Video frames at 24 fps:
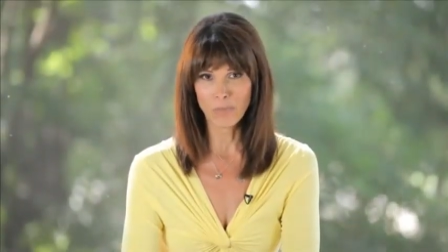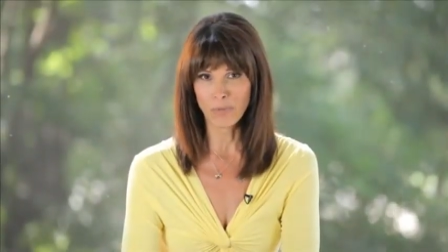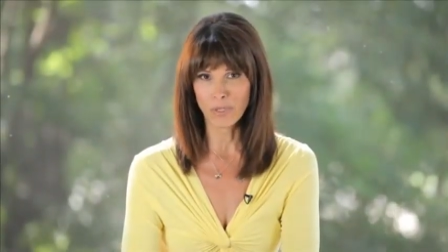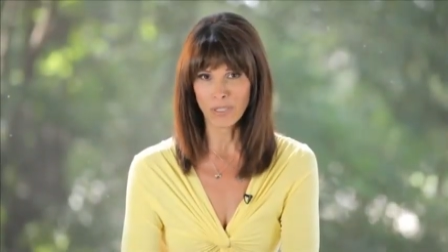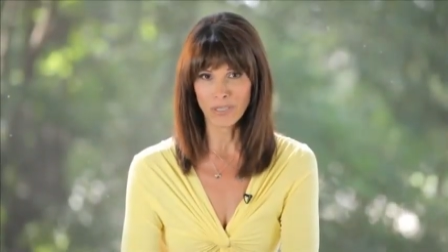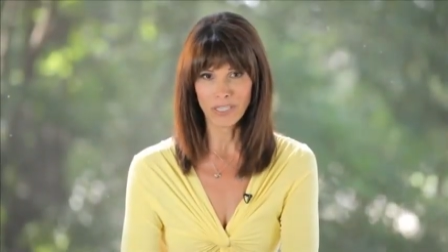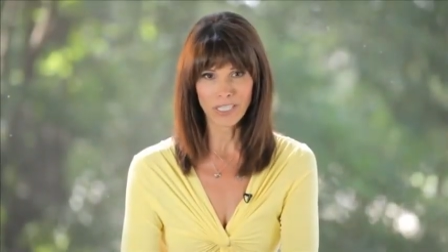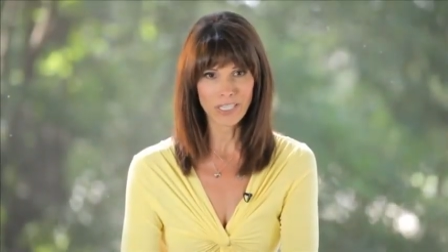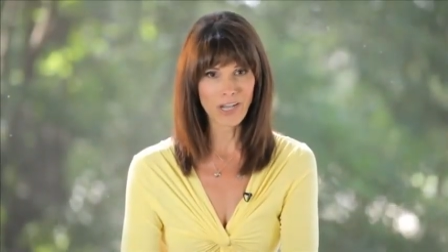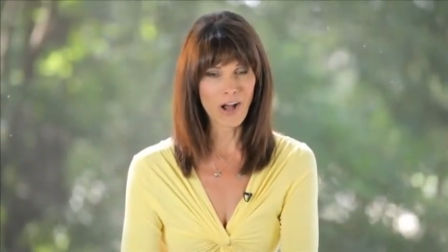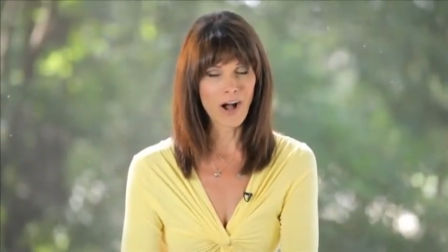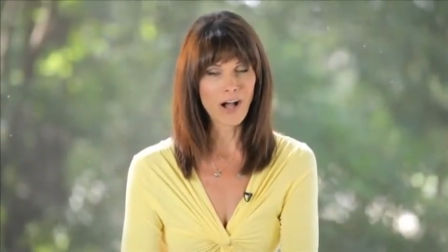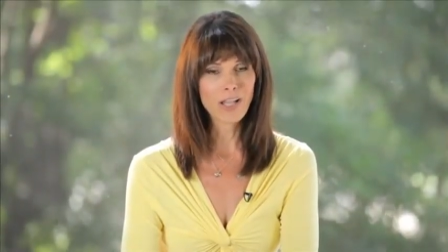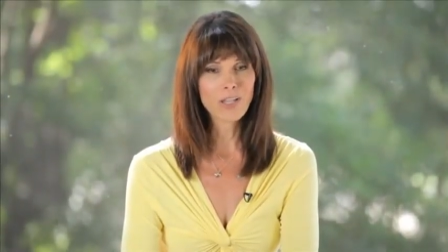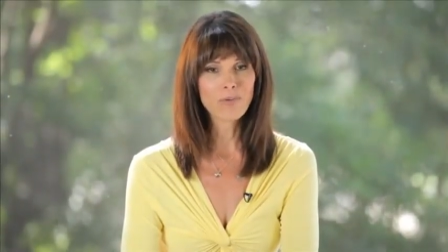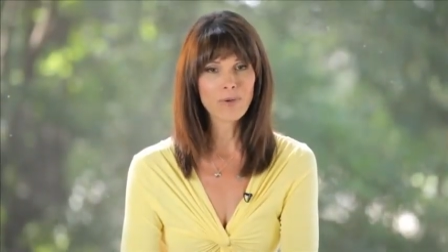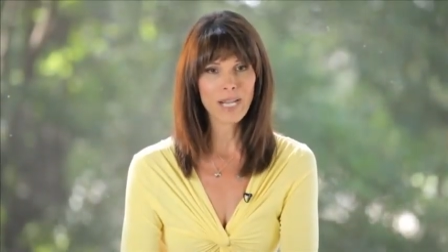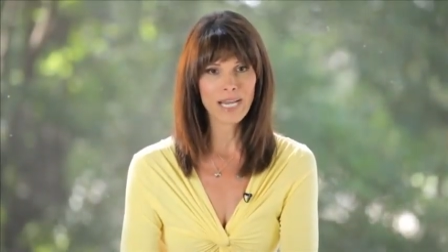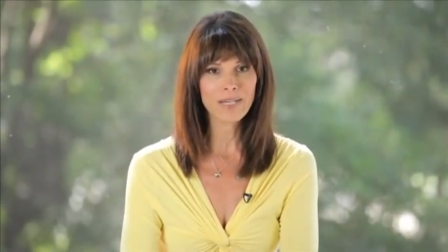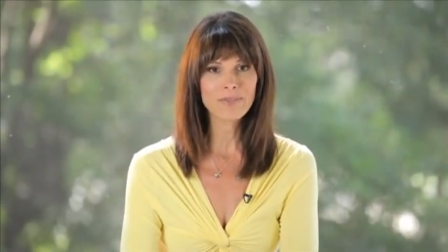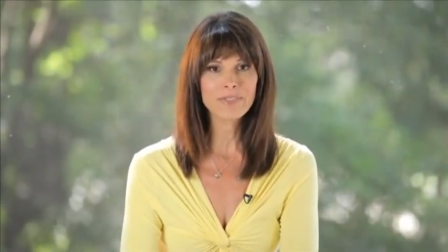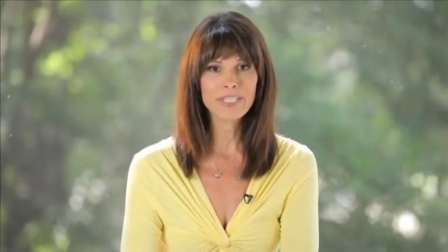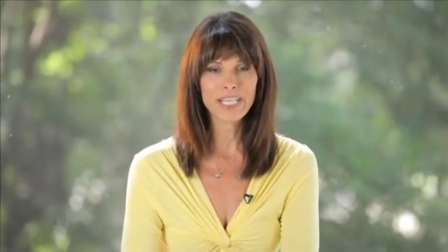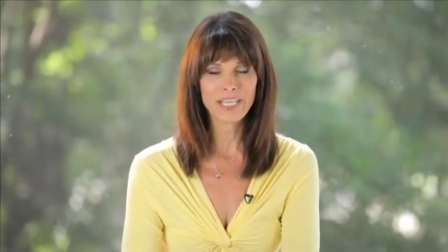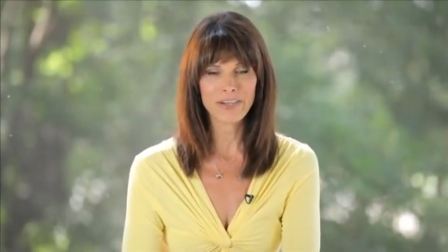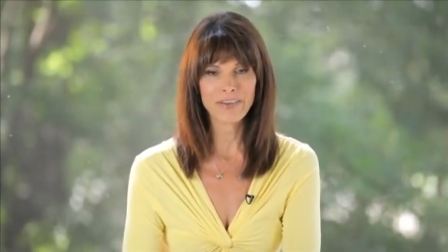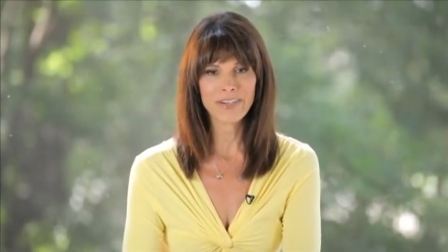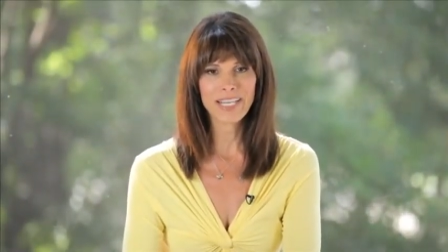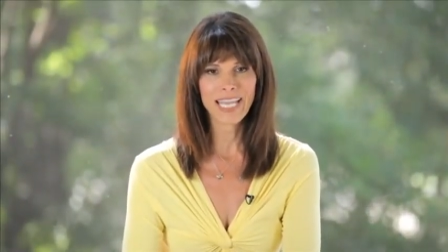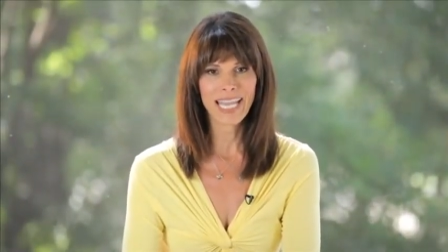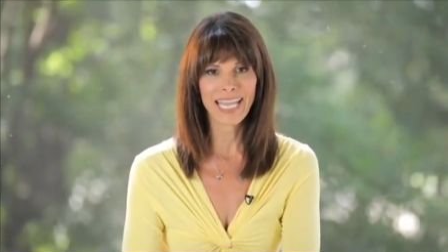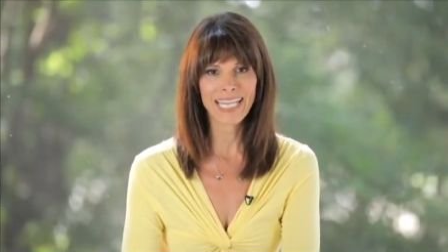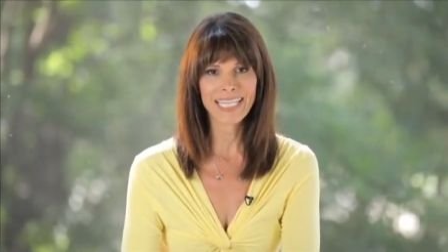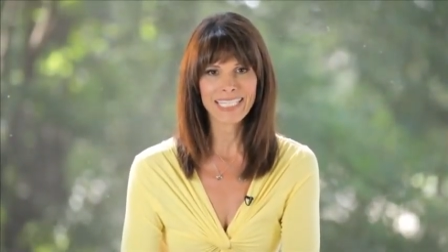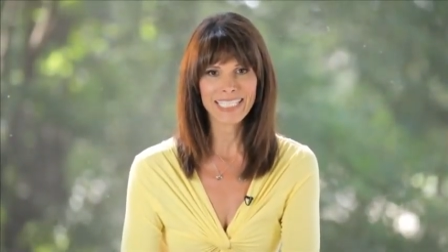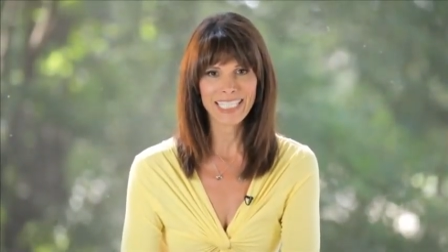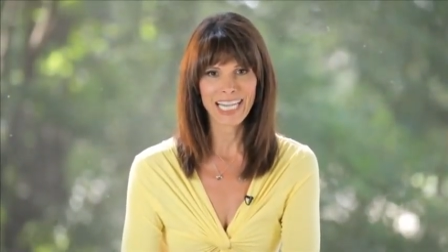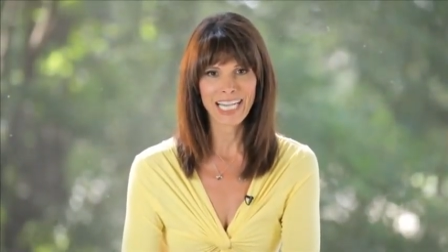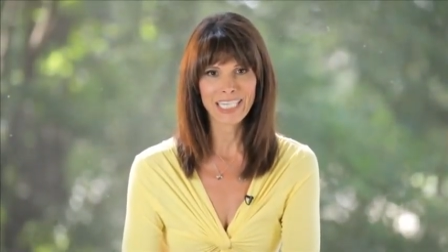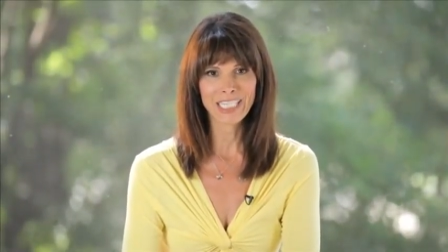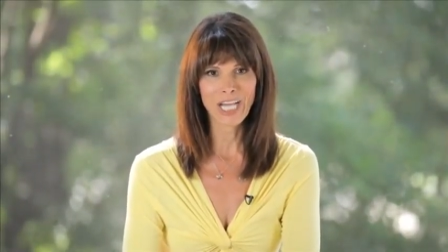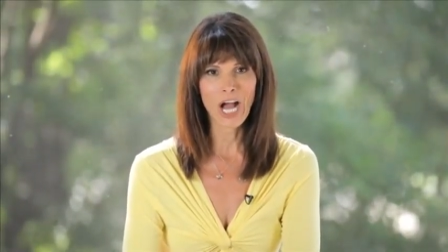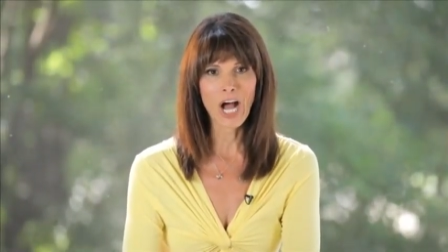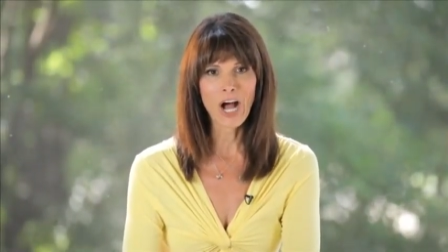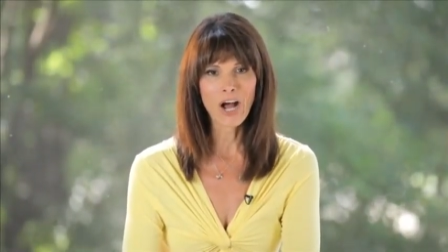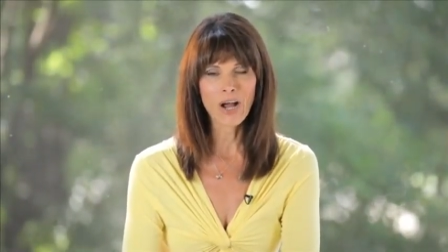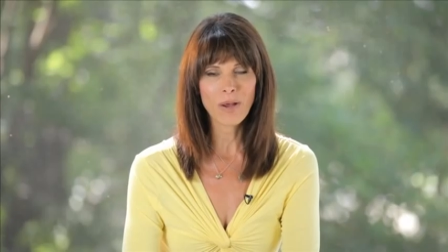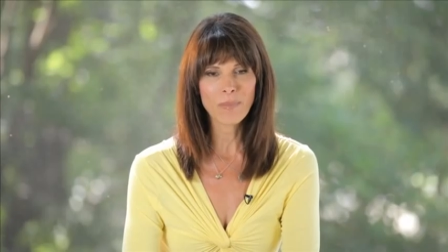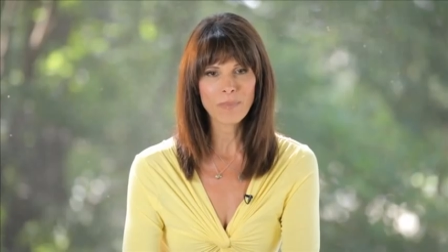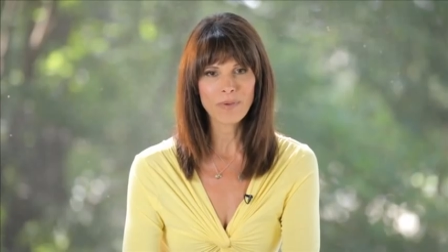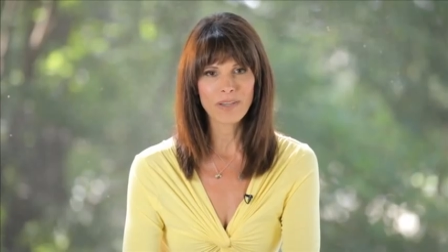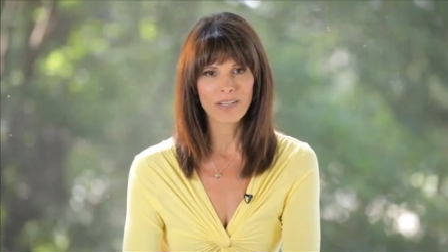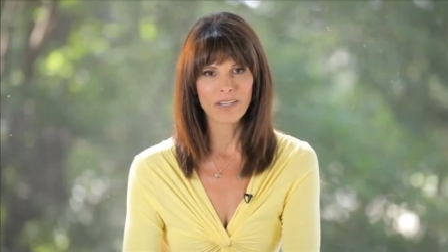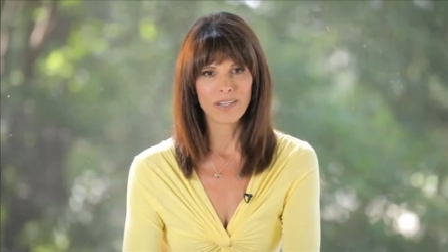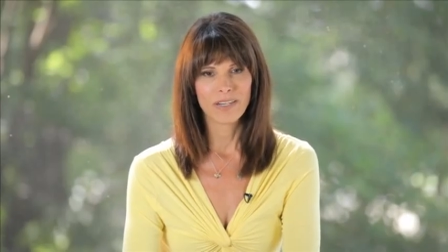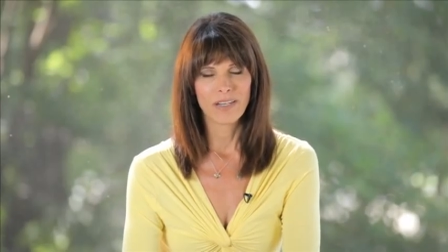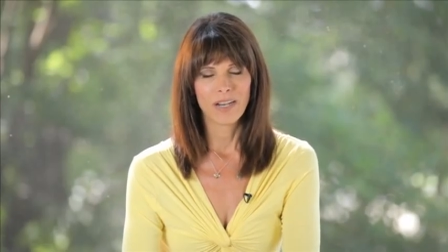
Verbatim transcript: you click all around darynkagan.com